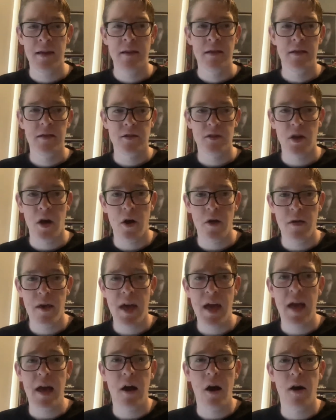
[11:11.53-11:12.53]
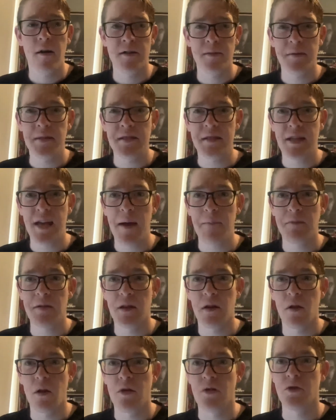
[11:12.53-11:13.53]
So, yeah, I was a bit
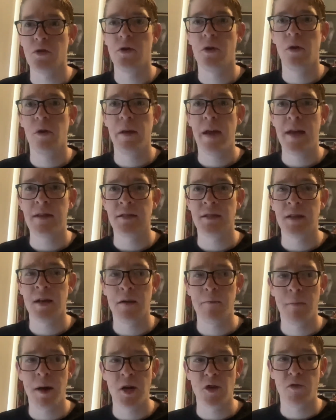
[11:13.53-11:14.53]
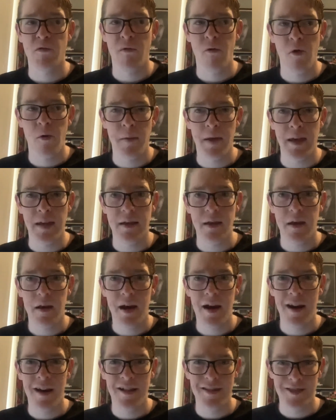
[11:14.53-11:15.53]
sceptical on Dougal. He hasn't done much for me
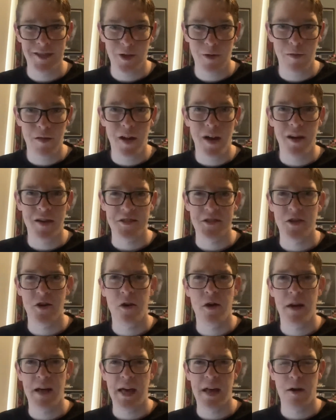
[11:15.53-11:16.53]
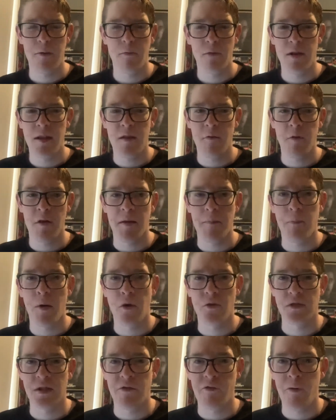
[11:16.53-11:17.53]
until last night, and I'm really, really
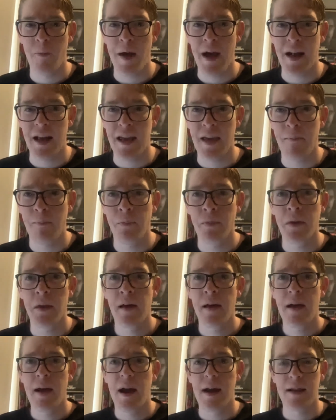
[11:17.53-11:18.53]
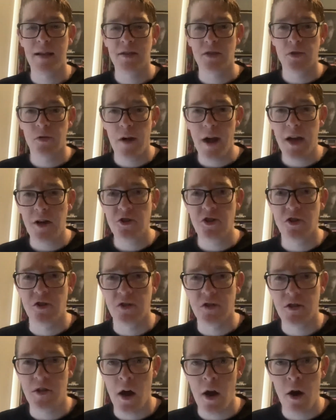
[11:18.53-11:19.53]
positive about him and his direction.
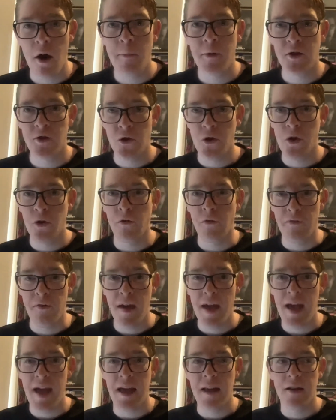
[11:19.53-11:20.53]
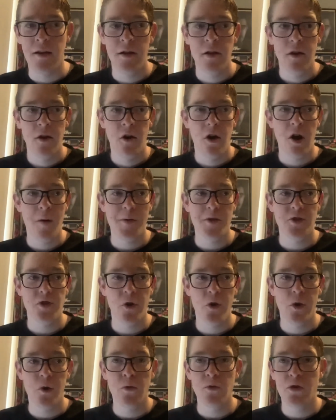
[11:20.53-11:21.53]
So, I'm a Dougal fan. I'm a
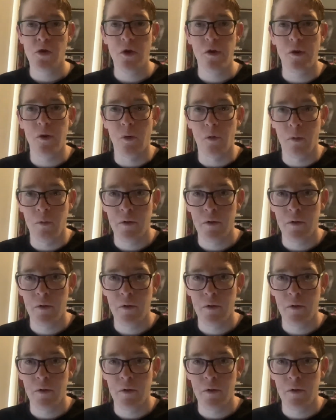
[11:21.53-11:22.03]
Dougal.